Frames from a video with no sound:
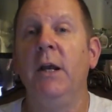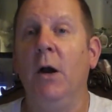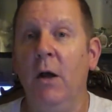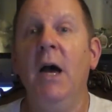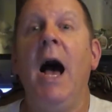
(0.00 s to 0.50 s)
You
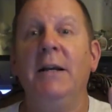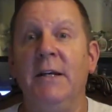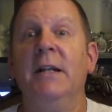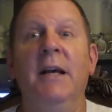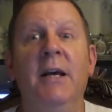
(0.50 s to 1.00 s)
know, I
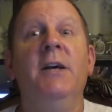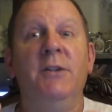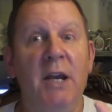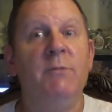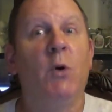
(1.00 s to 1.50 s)
said
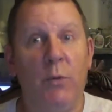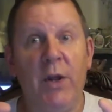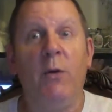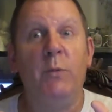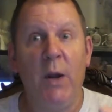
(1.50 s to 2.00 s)
teams will
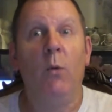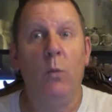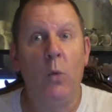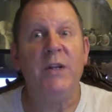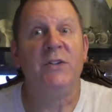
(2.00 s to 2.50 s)
they they will
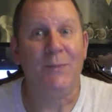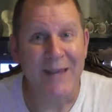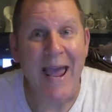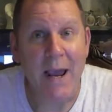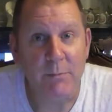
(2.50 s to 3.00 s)
win some
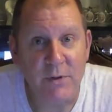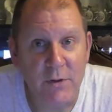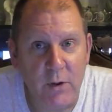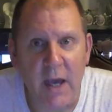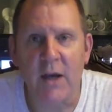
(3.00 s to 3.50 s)
games, okay?